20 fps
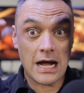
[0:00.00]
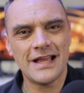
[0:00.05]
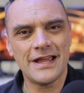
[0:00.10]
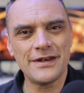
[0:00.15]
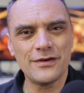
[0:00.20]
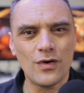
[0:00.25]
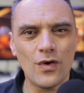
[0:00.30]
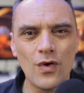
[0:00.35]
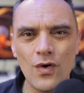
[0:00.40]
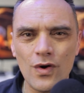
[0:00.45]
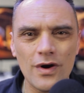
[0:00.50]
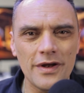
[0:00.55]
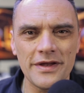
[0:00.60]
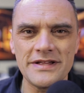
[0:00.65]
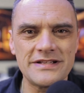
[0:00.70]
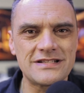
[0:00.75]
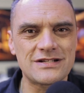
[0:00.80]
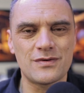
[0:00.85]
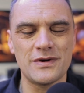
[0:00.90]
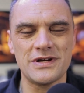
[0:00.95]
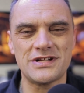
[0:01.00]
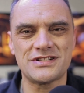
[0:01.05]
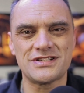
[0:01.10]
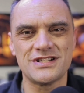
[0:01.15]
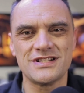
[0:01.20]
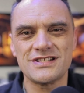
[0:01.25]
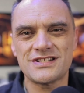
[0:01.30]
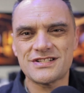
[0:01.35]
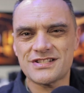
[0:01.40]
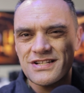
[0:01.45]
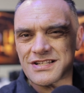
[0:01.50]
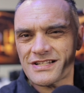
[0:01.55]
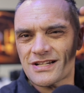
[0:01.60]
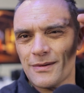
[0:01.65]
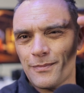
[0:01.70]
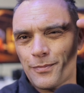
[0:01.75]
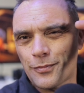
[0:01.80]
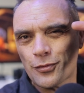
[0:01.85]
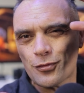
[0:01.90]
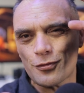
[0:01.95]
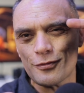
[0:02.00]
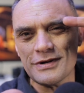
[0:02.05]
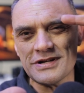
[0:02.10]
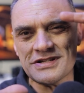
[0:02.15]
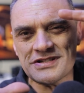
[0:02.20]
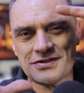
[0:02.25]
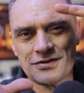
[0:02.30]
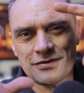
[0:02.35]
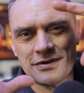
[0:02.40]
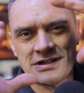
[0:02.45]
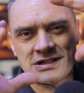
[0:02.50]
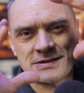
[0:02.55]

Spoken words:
And all of these questions just compress your